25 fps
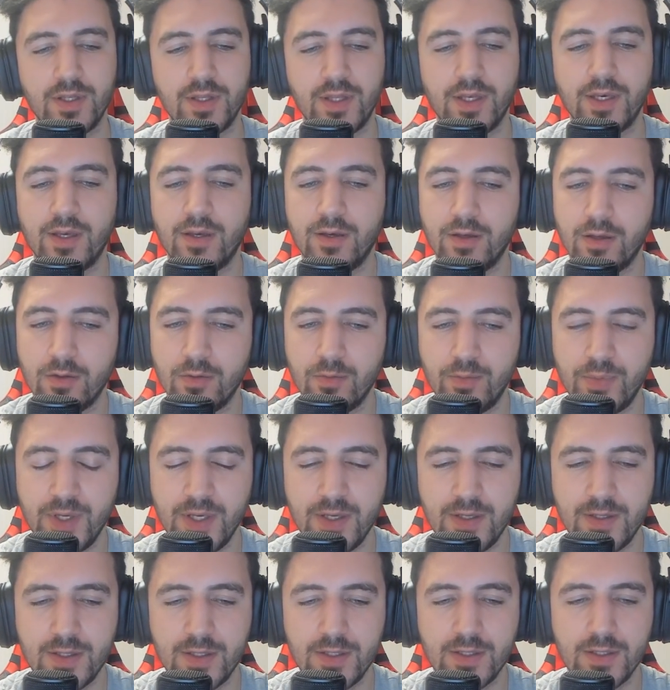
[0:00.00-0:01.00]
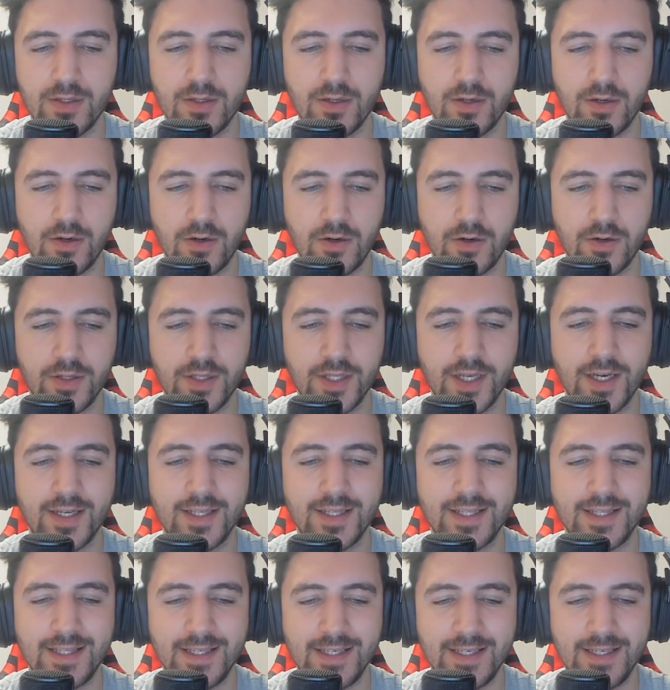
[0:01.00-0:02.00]
they can compete on
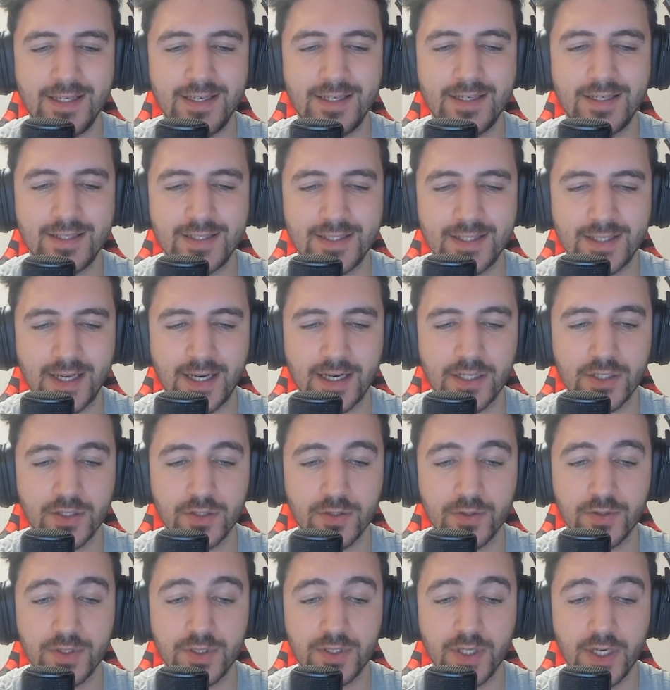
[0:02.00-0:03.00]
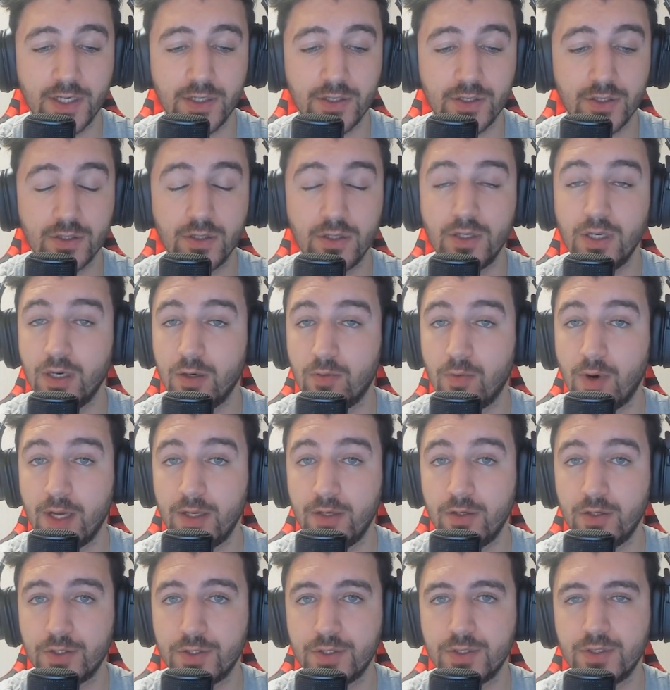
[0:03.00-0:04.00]
the international stage? Yeah, why
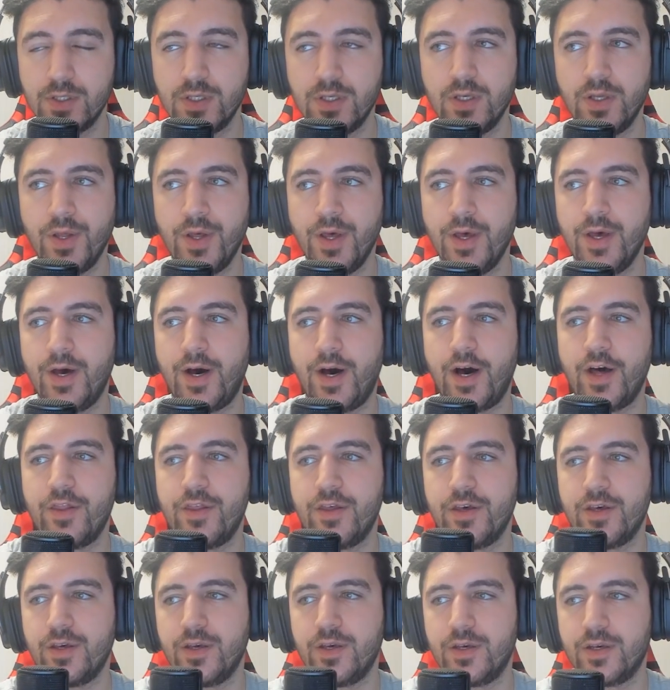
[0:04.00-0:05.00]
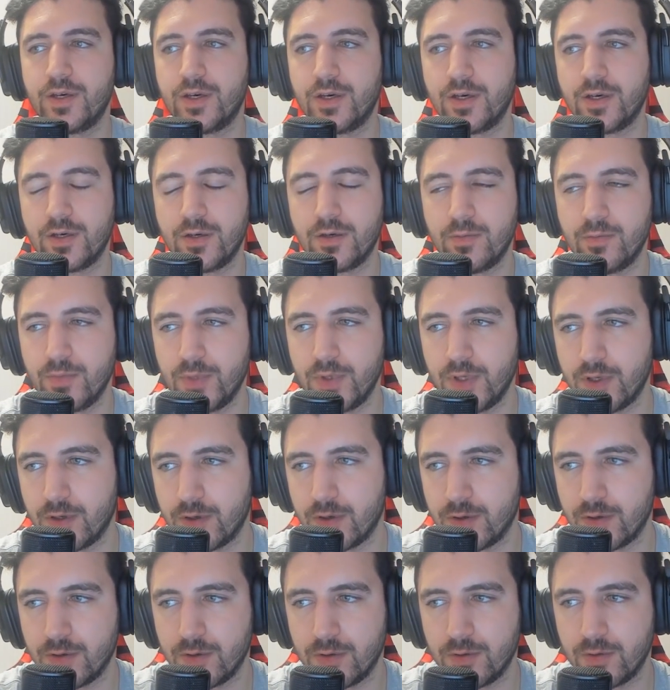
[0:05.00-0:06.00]
not? I think
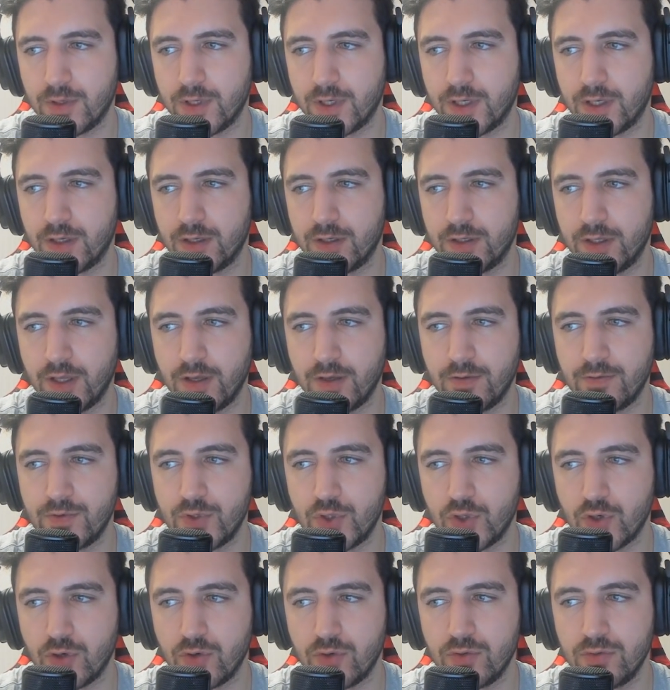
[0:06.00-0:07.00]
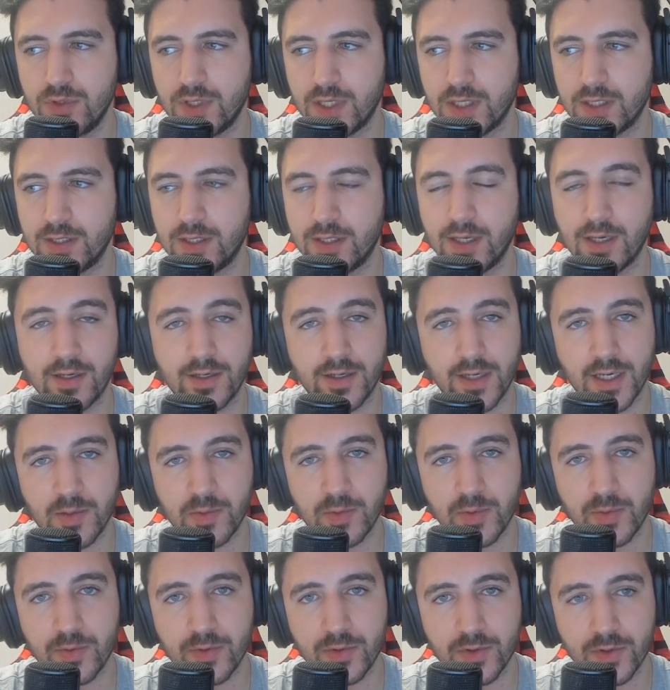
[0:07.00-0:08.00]
they've shown that they are
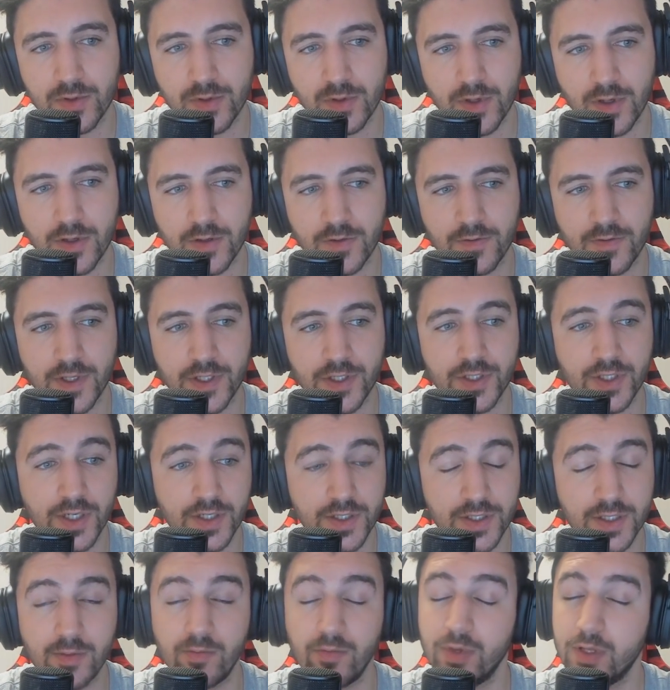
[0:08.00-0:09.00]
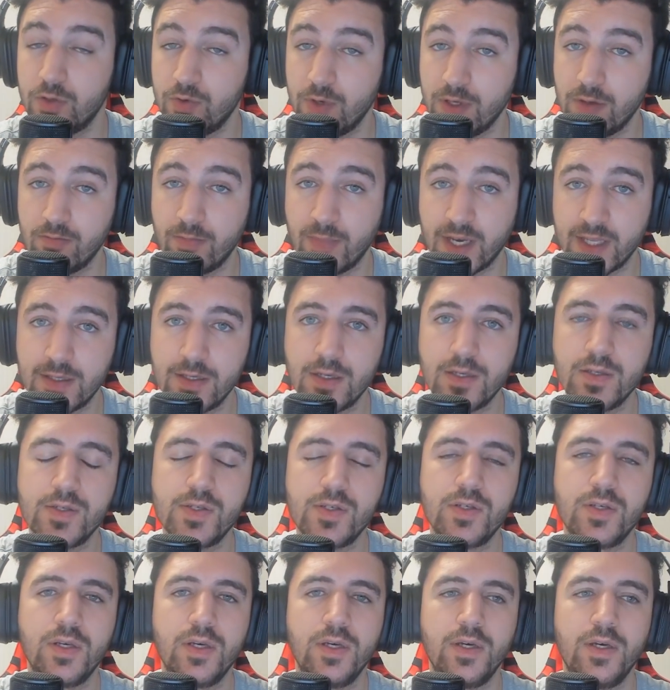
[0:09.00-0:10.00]
capable of adjusting between metas.
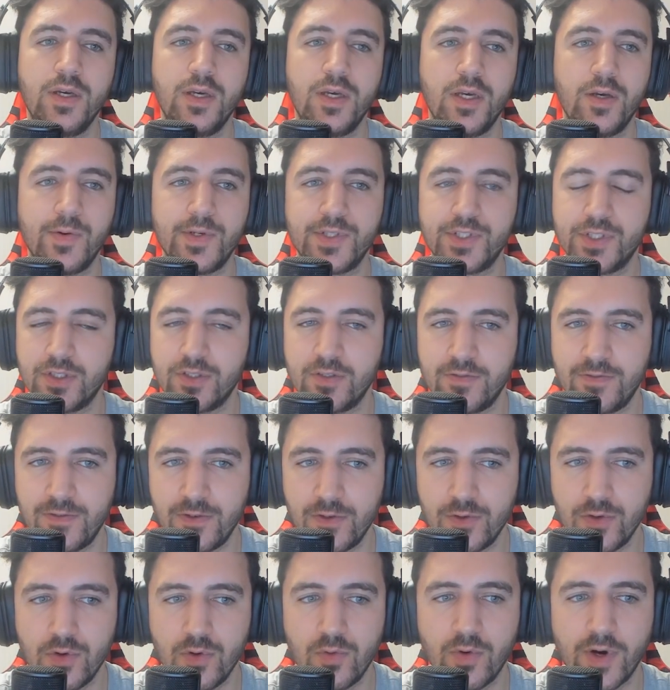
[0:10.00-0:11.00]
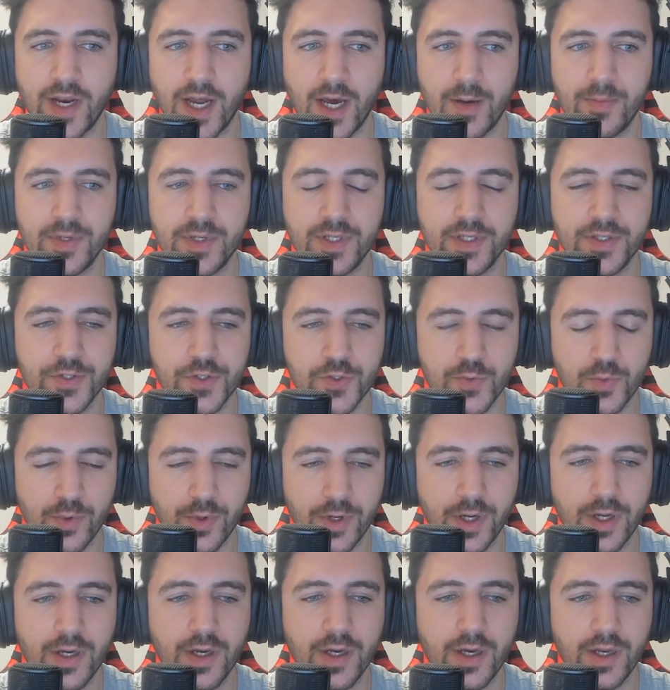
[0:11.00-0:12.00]
It wasn't a fluke what happened in
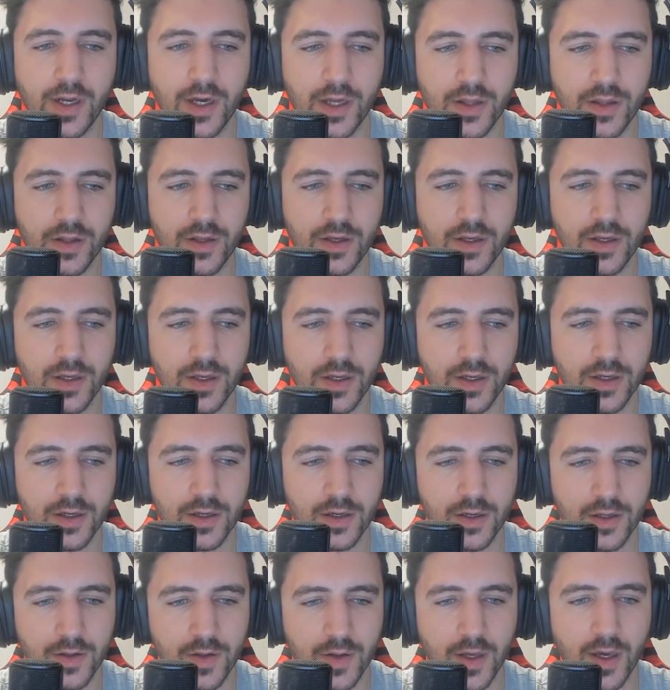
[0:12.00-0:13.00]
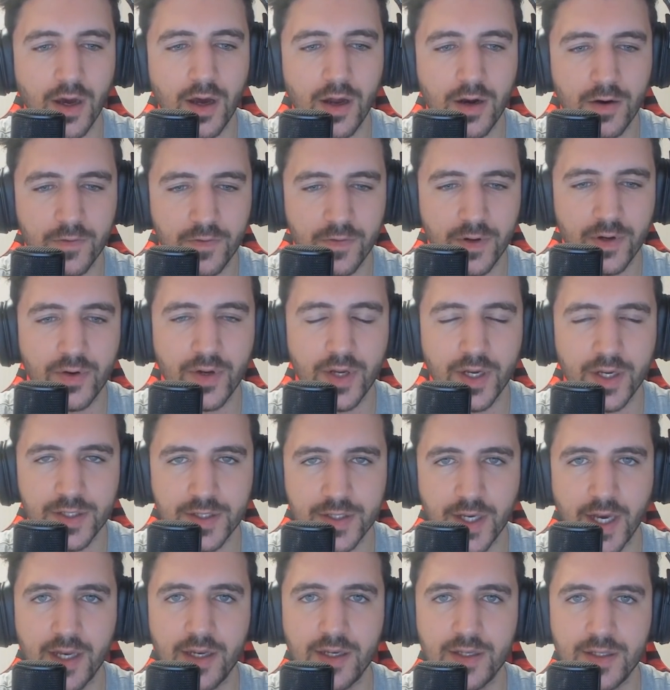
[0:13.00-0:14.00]
spring, and I think they are a very
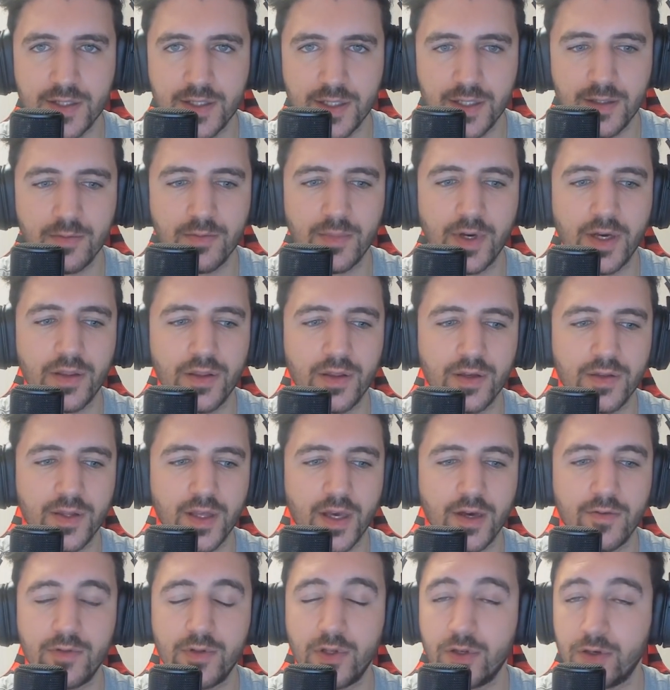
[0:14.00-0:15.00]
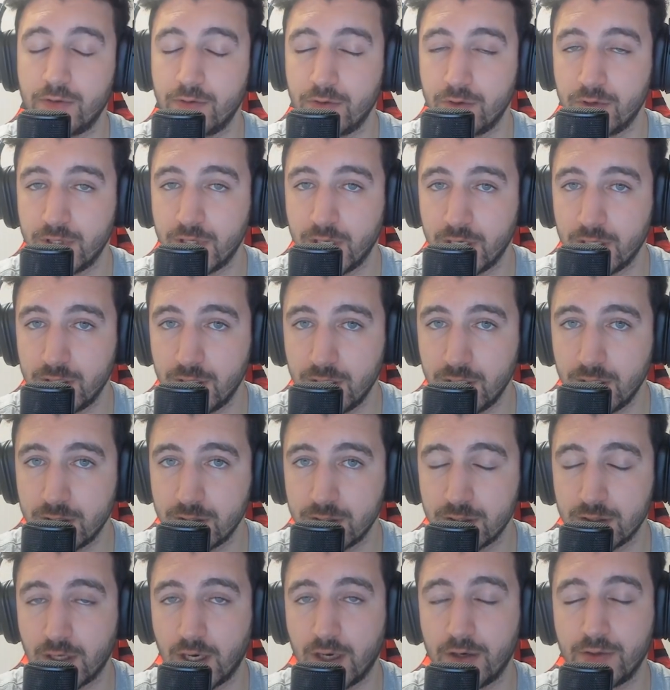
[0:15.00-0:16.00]
exciting team. I think they have a lot of good ideas
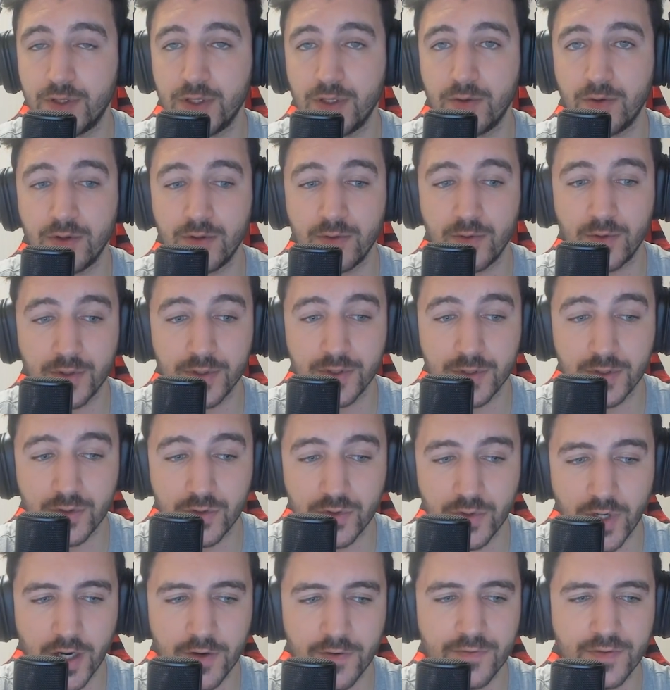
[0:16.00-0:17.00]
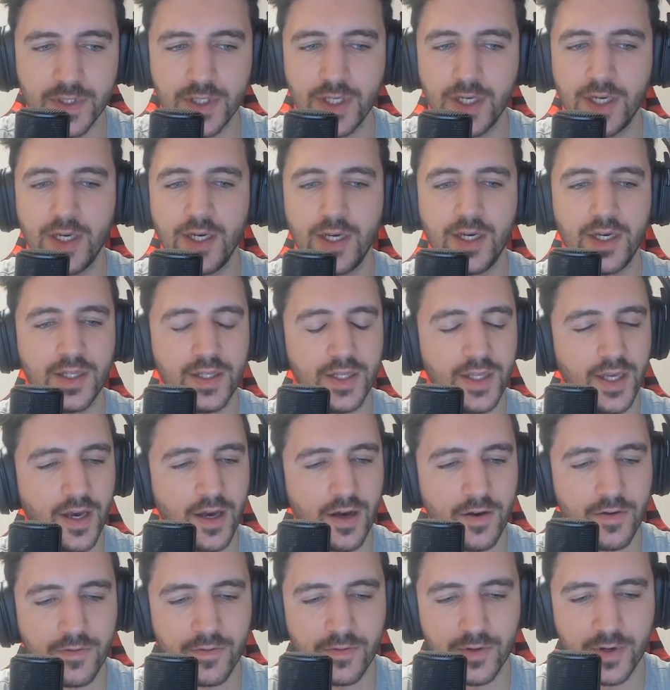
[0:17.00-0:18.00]
on how they want to draft. They
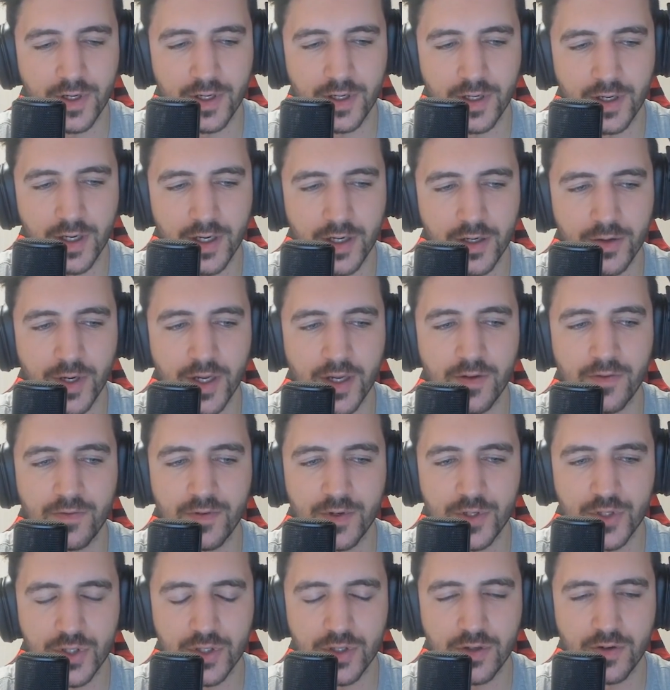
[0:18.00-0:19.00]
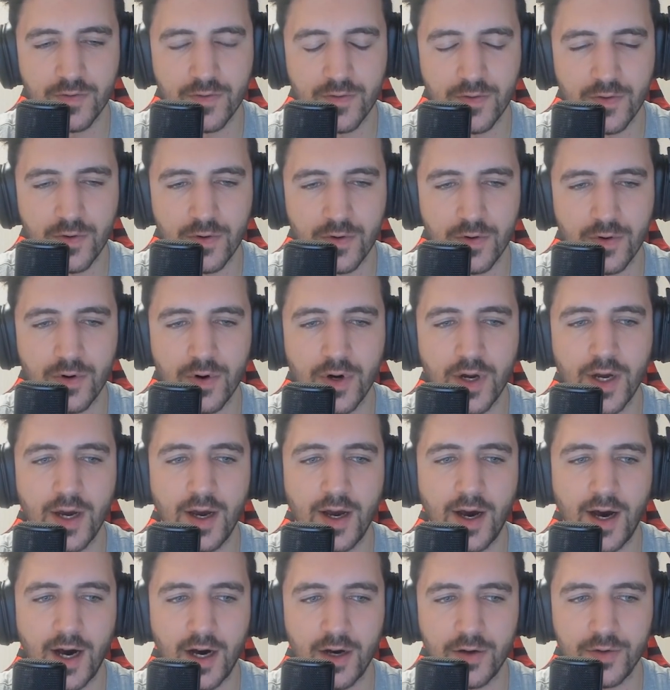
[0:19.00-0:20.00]
have a great vision for
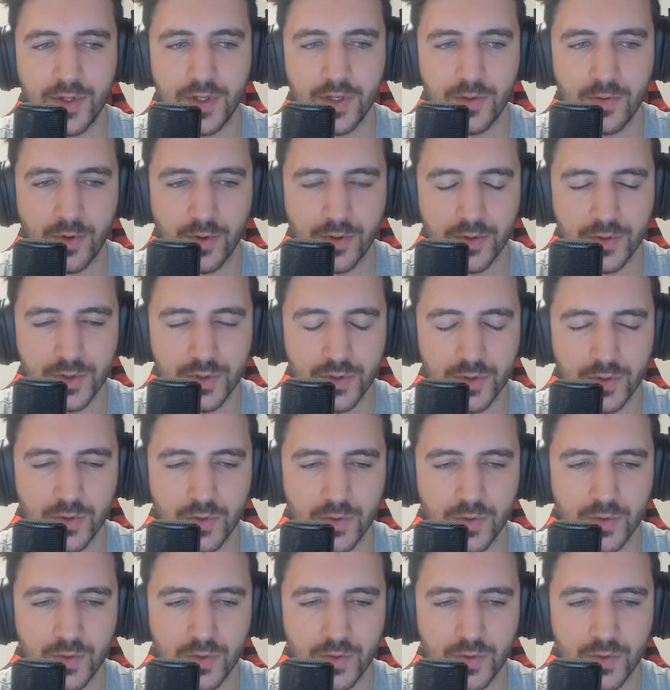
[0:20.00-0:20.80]
how they want to,